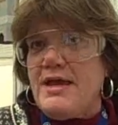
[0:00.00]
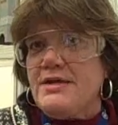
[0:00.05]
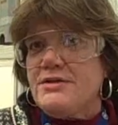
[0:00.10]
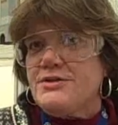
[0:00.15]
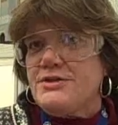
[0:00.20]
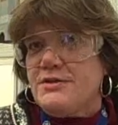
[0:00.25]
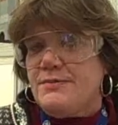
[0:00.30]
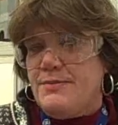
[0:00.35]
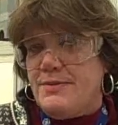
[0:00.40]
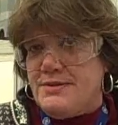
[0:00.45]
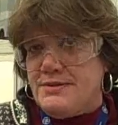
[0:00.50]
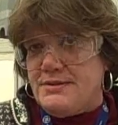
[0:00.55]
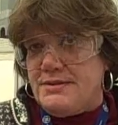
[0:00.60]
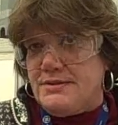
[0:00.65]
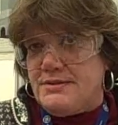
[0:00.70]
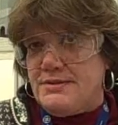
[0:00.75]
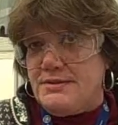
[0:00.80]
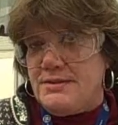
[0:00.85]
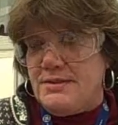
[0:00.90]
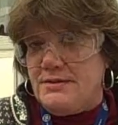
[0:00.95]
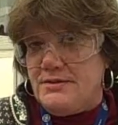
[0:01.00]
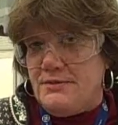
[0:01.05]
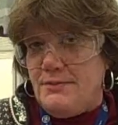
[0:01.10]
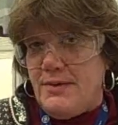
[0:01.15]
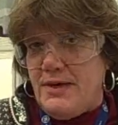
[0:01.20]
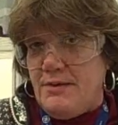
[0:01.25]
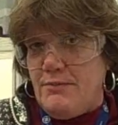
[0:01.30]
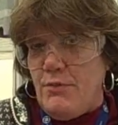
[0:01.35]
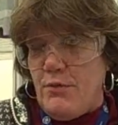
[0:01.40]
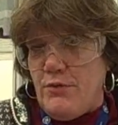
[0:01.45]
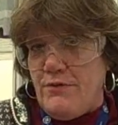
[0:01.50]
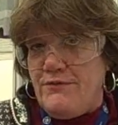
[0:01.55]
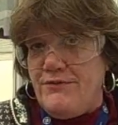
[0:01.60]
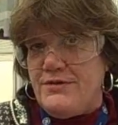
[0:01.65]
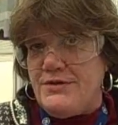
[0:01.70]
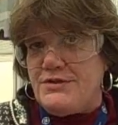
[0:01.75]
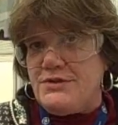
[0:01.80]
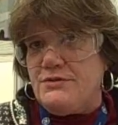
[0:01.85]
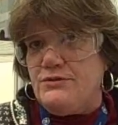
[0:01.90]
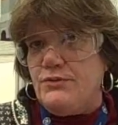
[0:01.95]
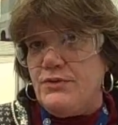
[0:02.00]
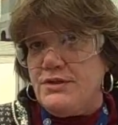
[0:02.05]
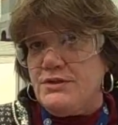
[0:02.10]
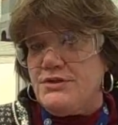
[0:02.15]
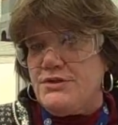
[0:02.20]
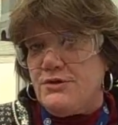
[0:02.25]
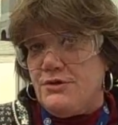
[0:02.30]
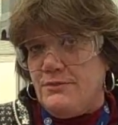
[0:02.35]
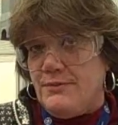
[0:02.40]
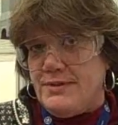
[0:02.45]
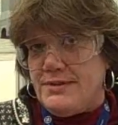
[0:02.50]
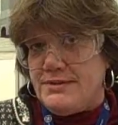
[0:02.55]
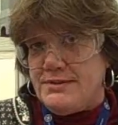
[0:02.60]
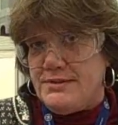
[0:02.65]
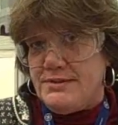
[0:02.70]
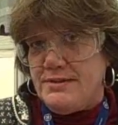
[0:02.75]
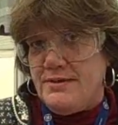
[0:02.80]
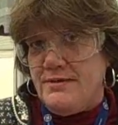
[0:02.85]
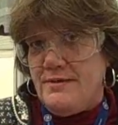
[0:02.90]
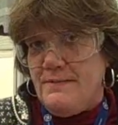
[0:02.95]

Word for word: energy business to make more efficient wind turbines.